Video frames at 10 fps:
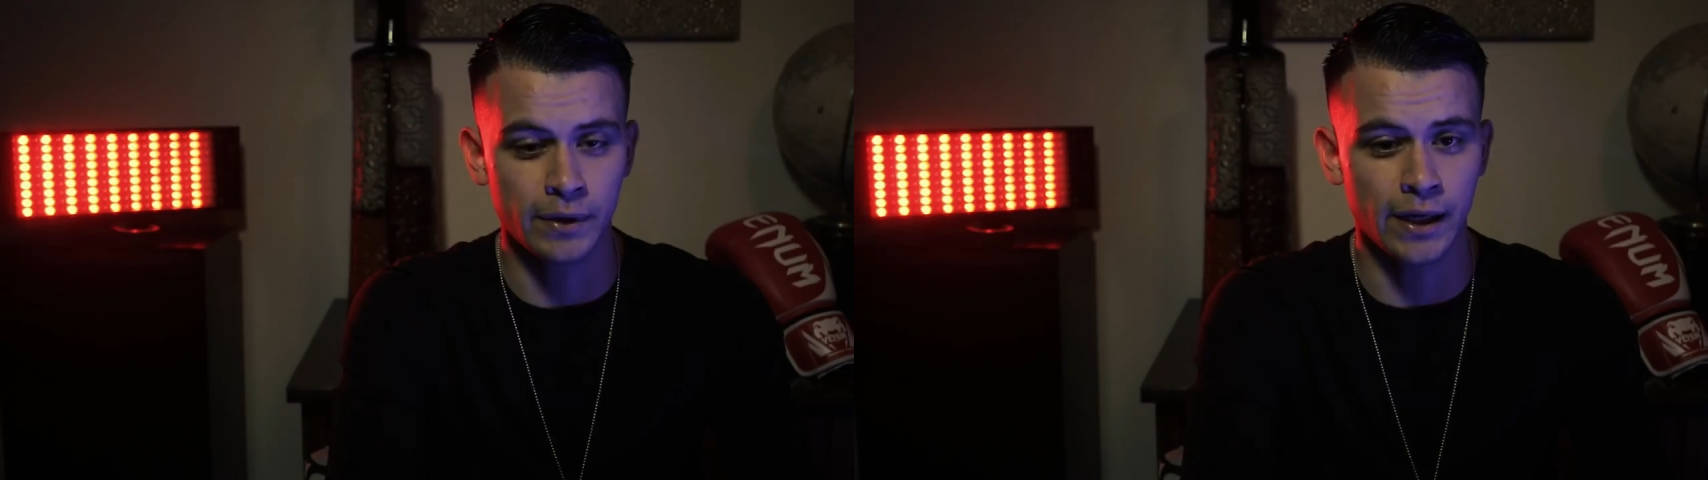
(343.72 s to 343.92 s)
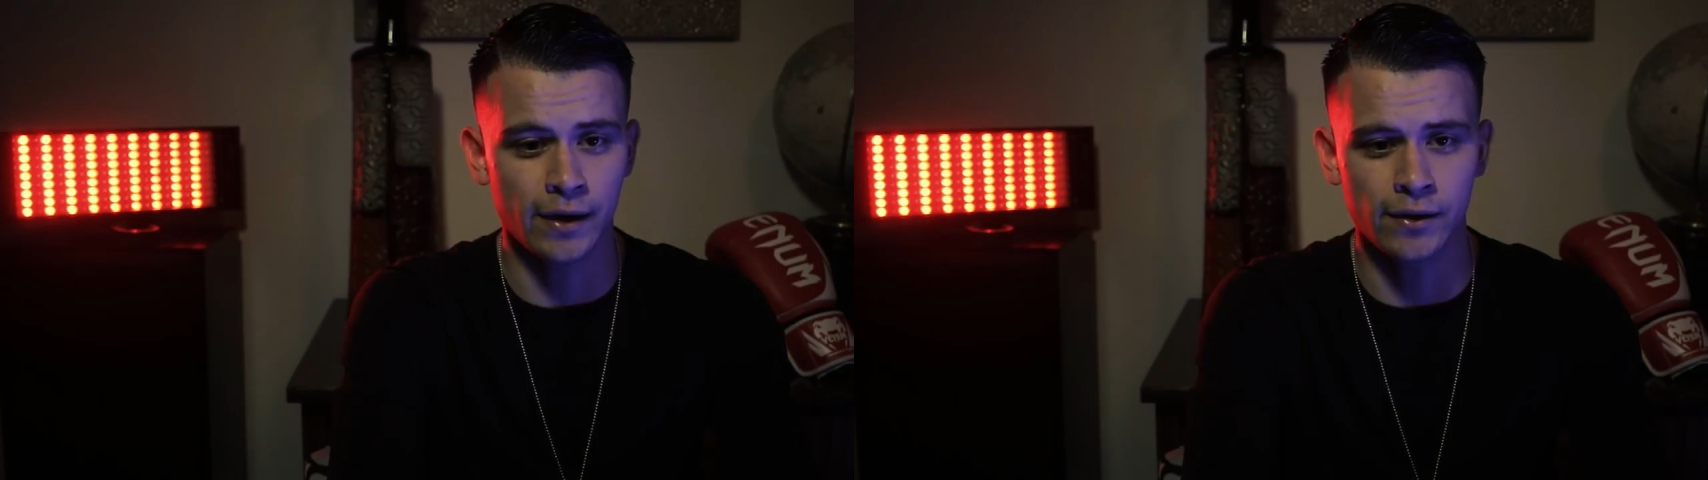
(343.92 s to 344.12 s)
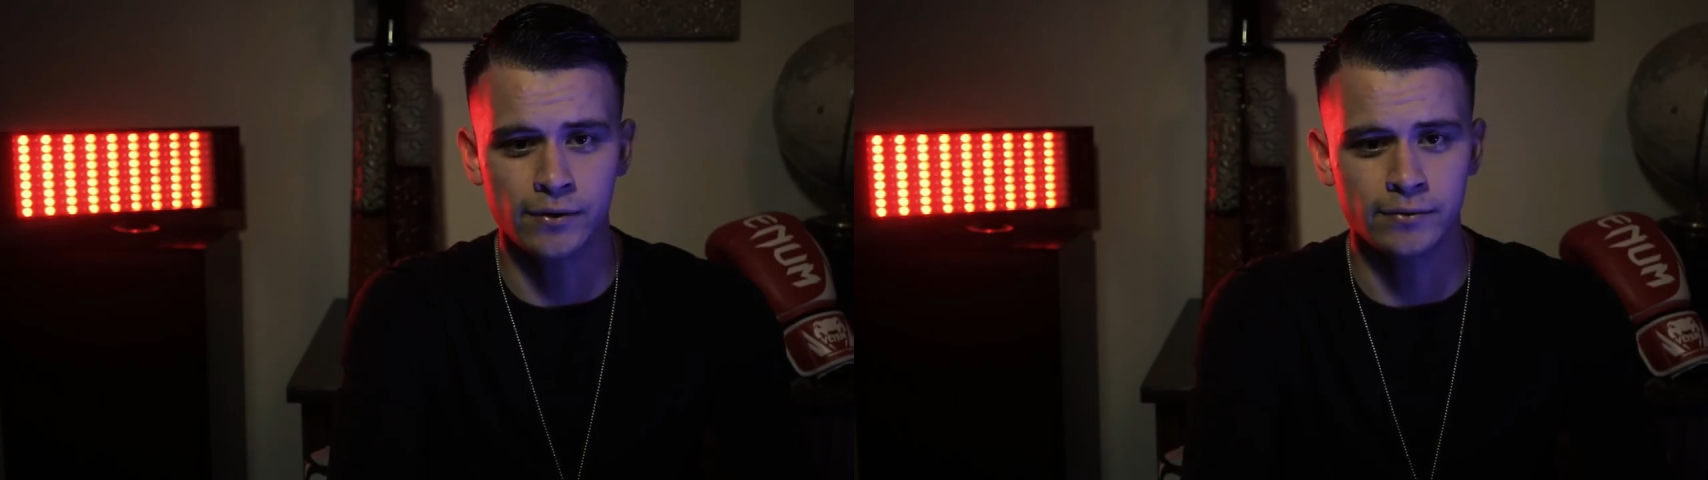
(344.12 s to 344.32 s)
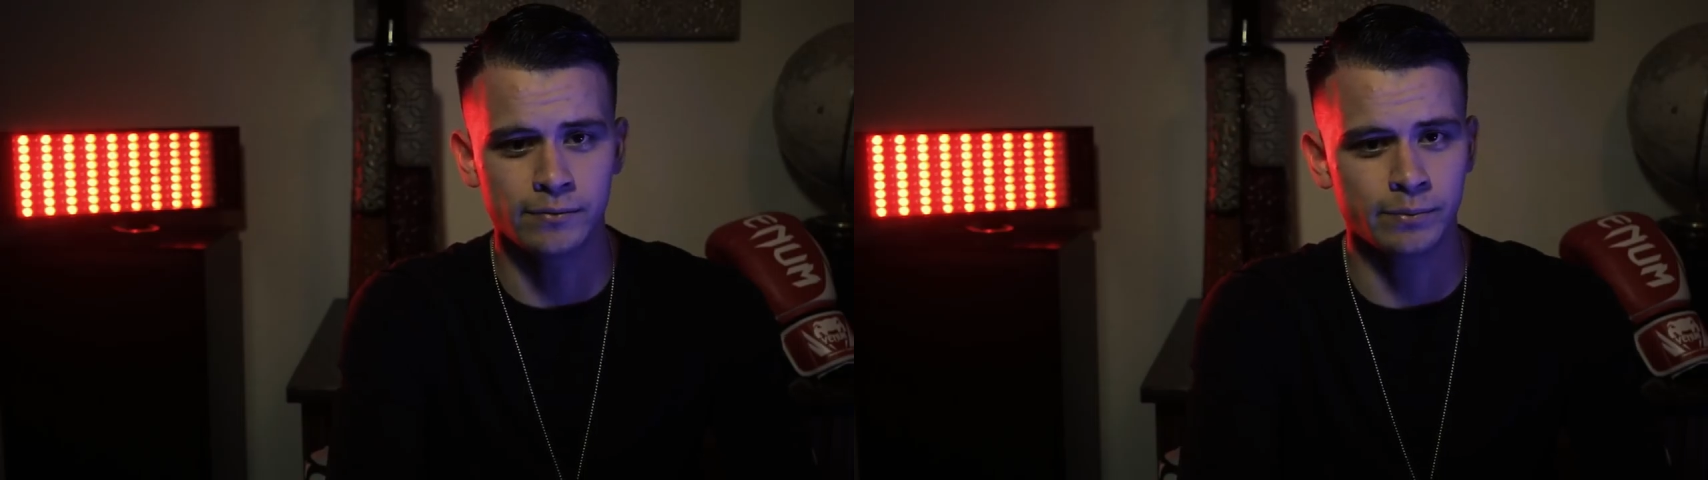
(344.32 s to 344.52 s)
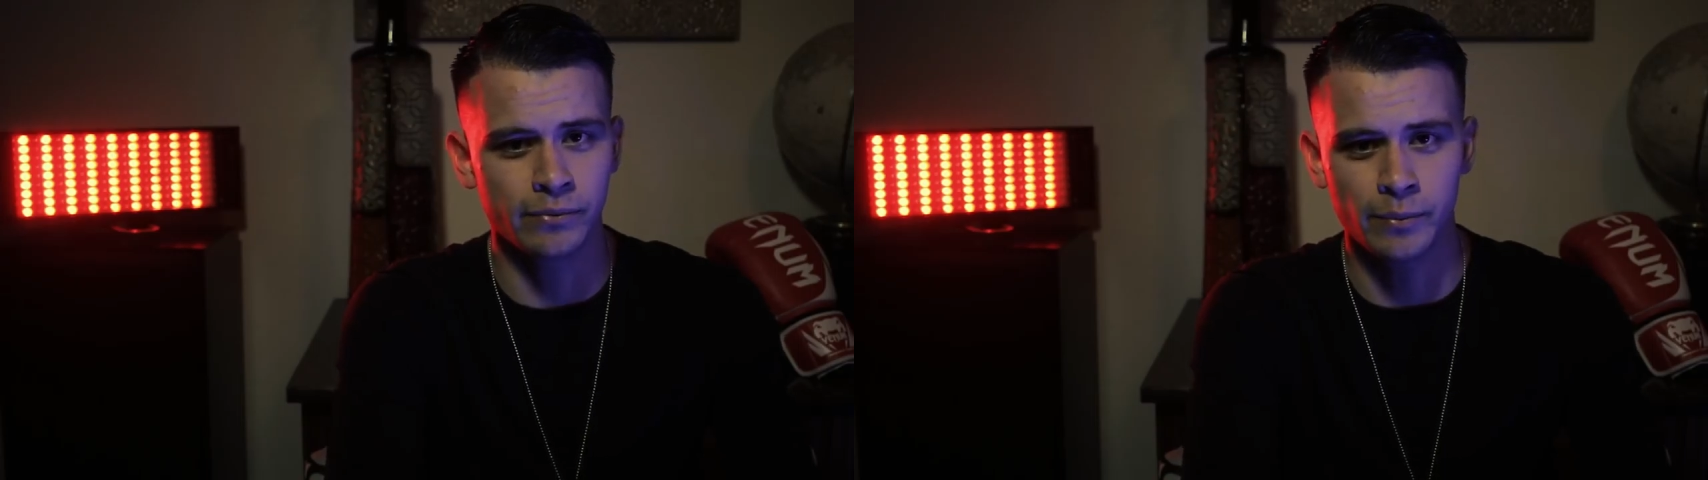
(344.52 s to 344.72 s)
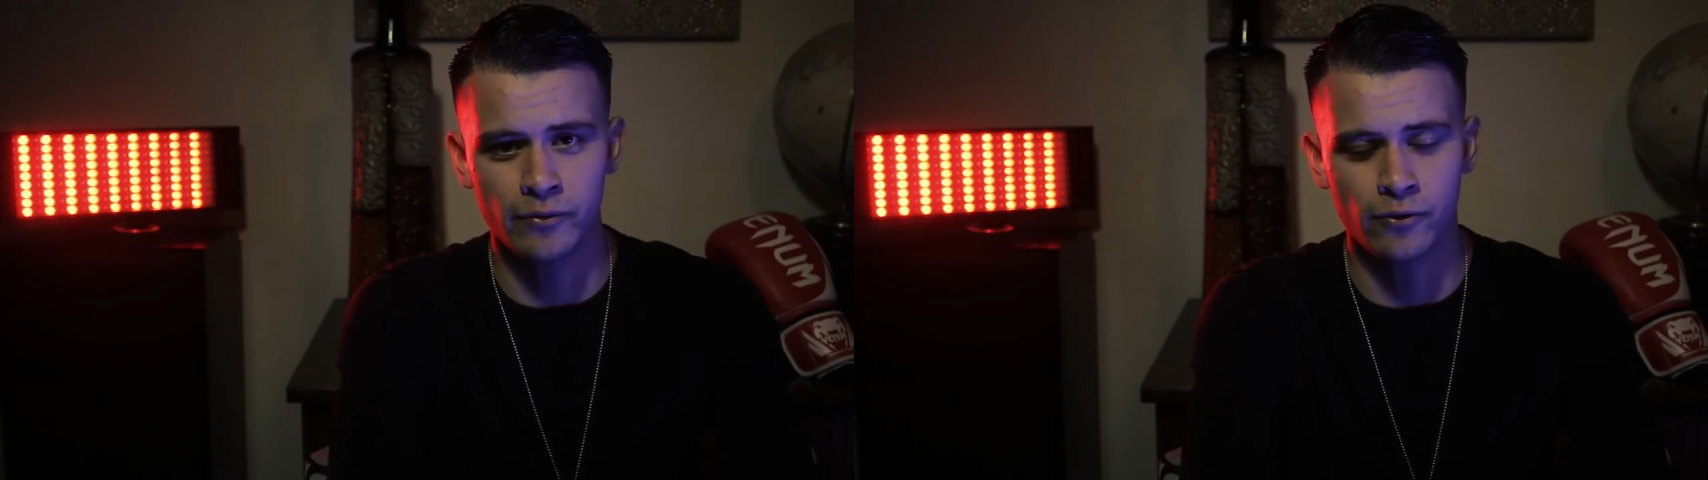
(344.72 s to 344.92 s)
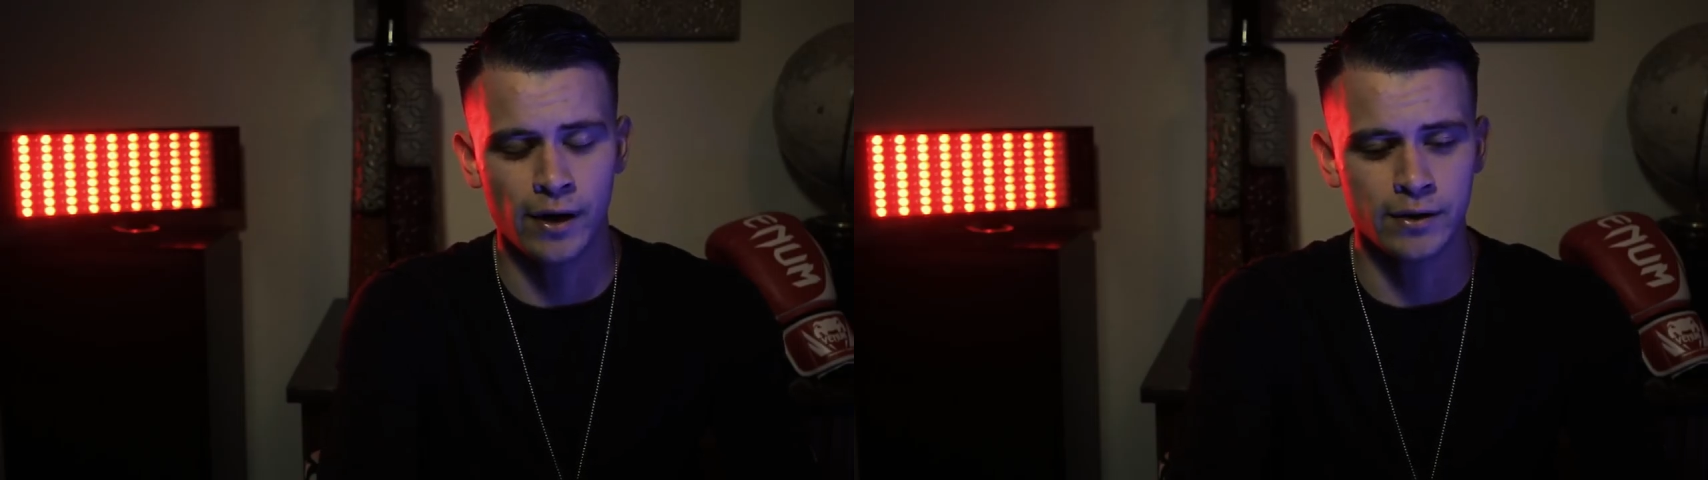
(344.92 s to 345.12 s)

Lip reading: the get-go, from before